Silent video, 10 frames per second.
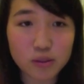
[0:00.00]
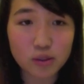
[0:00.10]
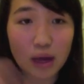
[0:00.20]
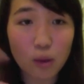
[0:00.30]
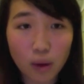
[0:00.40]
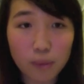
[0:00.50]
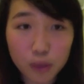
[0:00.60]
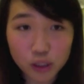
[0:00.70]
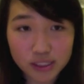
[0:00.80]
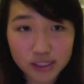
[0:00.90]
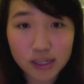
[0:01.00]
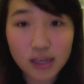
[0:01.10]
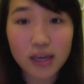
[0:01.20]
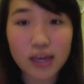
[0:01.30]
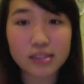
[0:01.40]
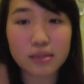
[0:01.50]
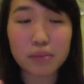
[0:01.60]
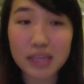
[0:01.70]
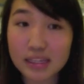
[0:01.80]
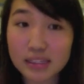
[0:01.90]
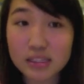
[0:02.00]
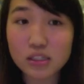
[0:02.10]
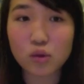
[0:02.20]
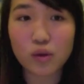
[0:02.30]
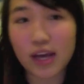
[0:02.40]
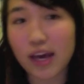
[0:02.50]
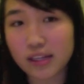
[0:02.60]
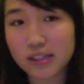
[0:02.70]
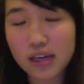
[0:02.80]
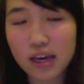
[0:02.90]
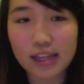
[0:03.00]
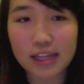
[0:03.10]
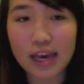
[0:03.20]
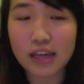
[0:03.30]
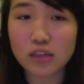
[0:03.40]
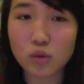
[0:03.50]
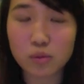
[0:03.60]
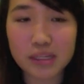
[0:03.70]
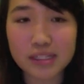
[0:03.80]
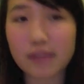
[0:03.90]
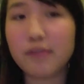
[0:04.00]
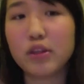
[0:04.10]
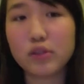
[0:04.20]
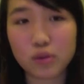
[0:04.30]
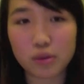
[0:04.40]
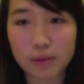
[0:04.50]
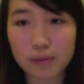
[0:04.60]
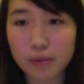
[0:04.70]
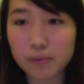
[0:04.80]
So that one person is a means to an end, and the end would be saving those 3 people.